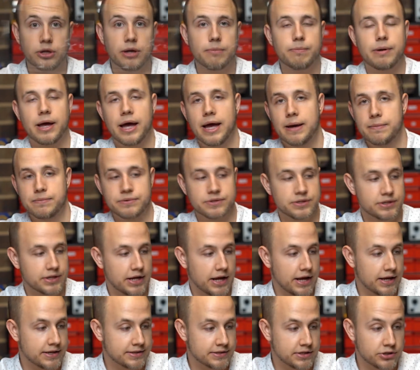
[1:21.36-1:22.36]
perhaps it
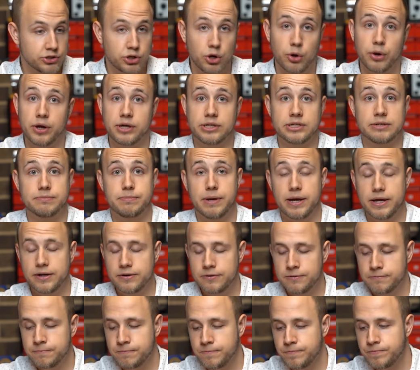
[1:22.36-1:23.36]
has no heated bed,
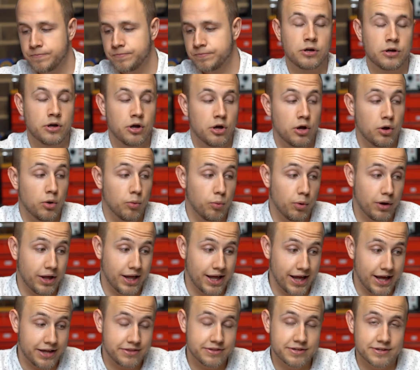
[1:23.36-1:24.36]
while
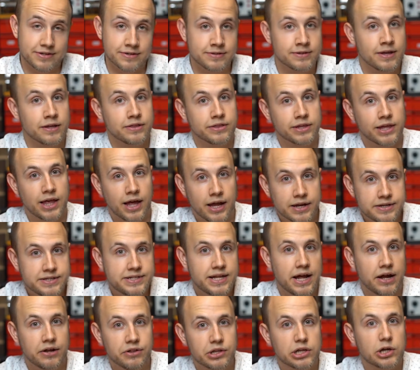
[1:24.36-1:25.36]
others cut
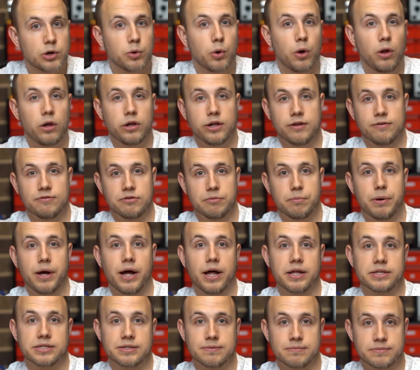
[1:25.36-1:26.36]
down the quality of the
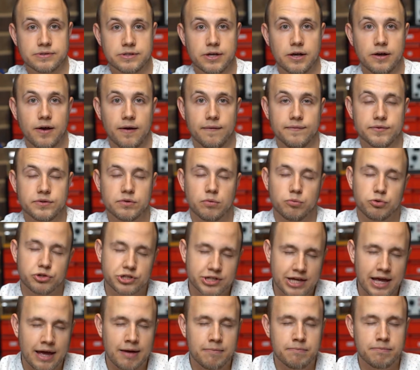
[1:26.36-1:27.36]
parts themselves, which
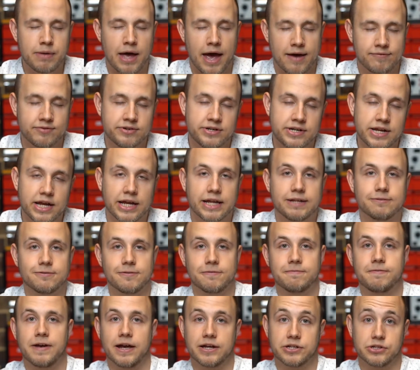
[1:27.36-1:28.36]
can have a negative
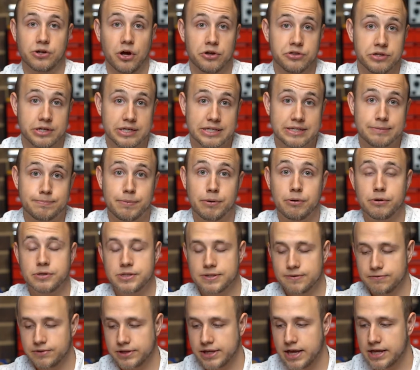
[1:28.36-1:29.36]
effect on the experience
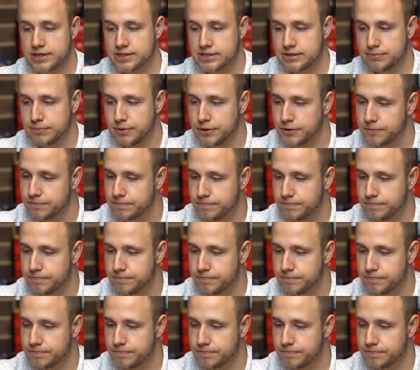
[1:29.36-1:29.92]
of the customer.